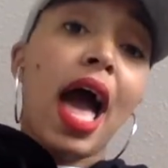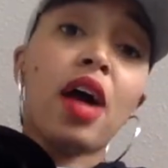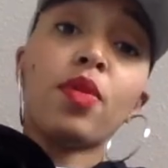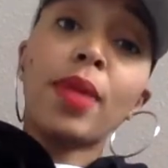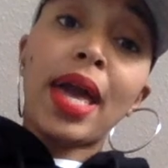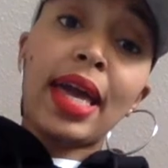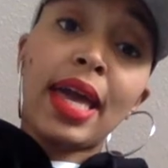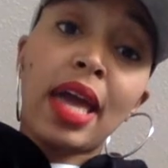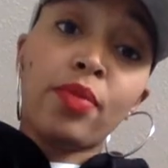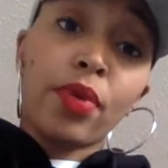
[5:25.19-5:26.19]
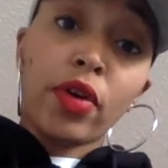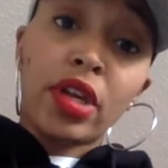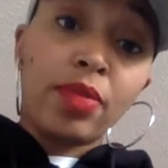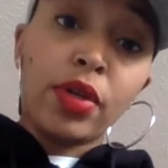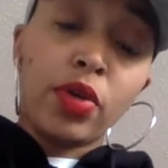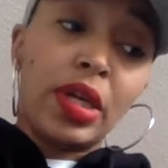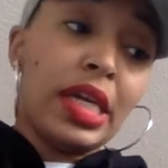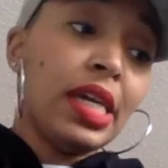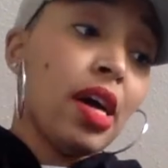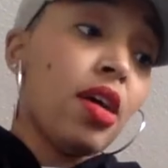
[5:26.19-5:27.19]
Almay and Birdie
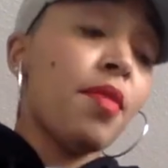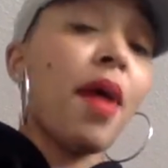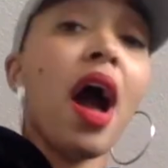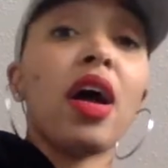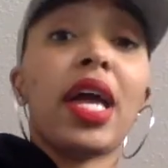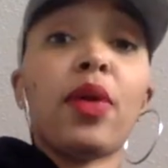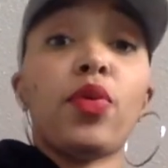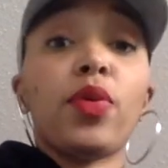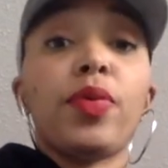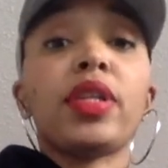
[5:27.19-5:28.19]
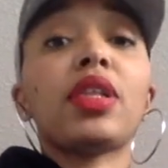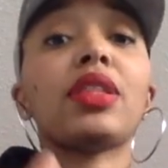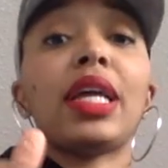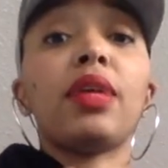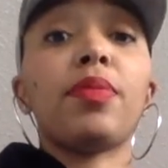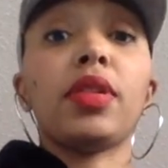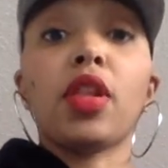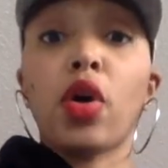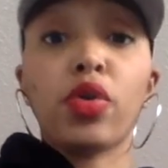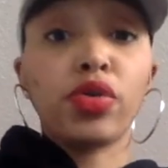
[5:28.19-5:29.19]
Beauty. I will put the link
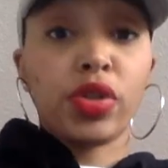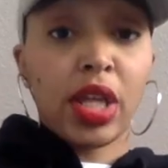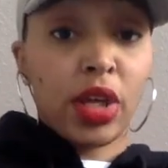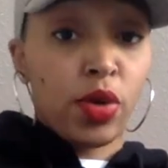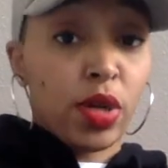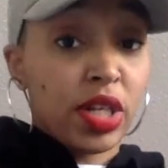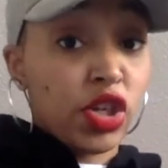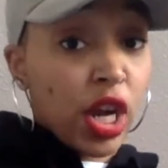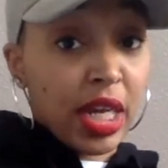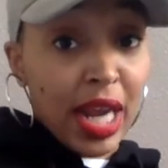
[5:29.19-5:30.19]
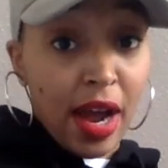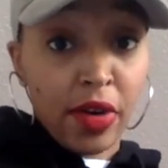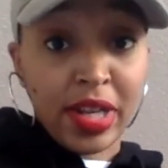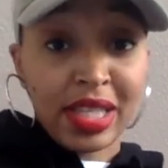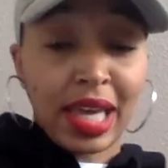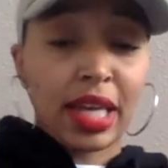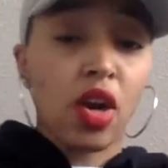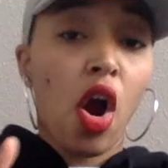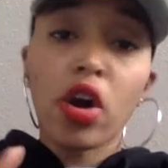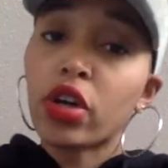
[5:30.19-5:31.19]
below so that you can check it out. It's like an
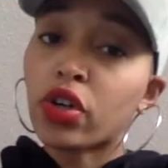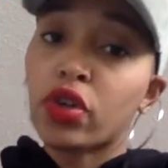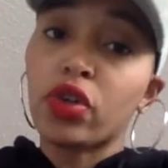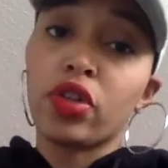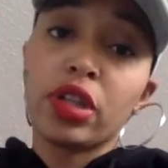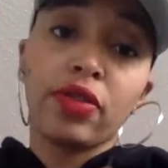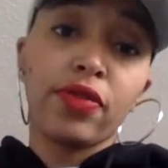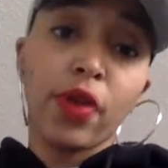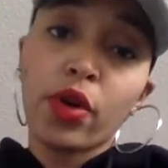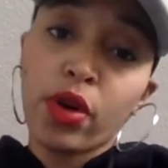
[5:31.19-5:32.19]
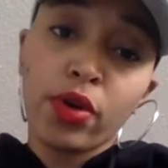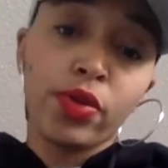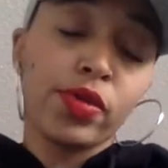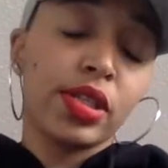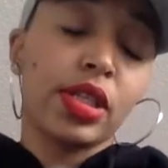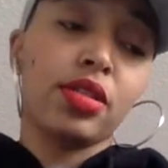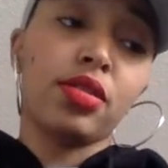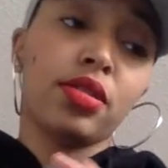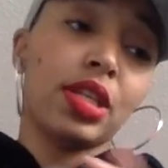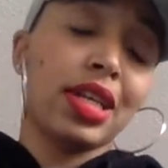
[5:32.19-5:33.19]
article and photos
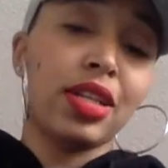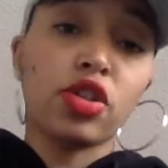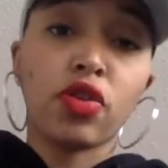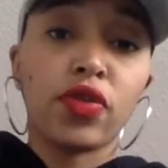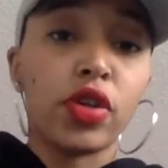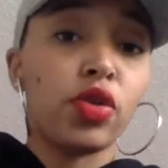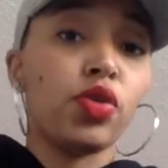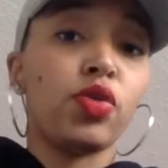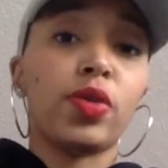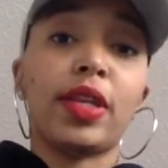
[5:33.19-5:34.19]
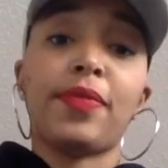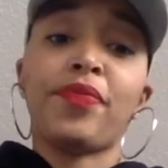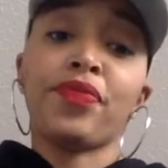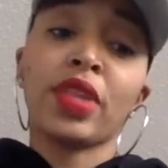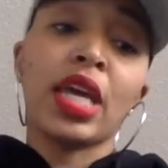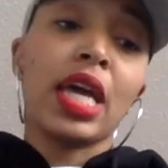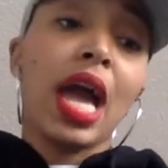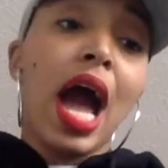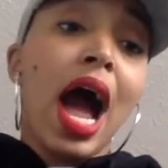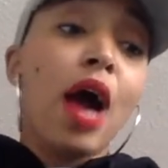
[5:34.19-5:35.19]
and interview, and
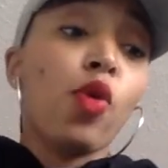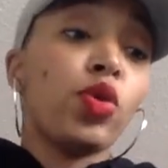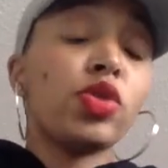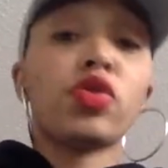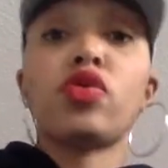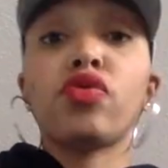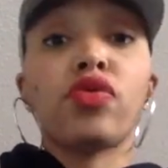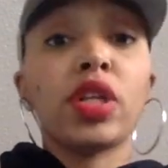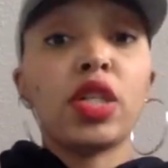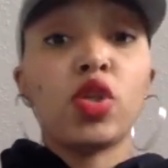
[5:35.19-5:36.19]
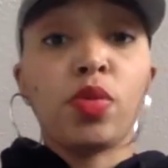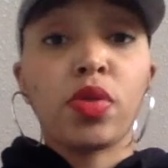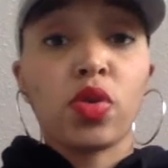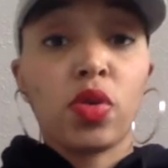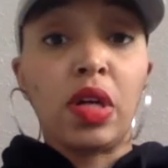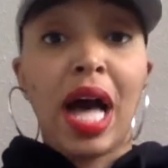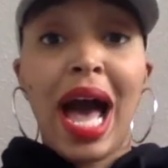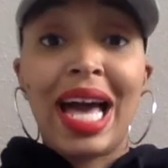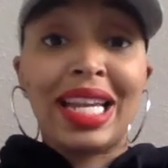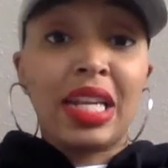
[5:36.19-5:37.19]
which was really super cool.
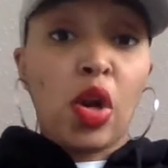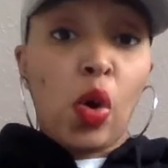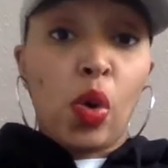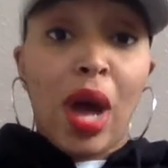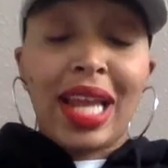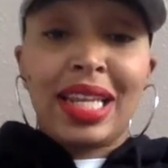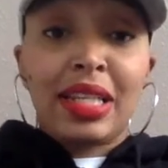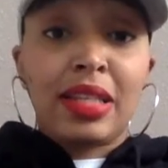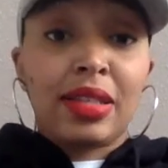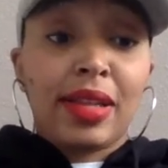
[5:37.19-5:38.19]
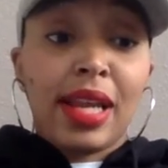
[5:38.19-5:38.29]
I didn't know. I didn't.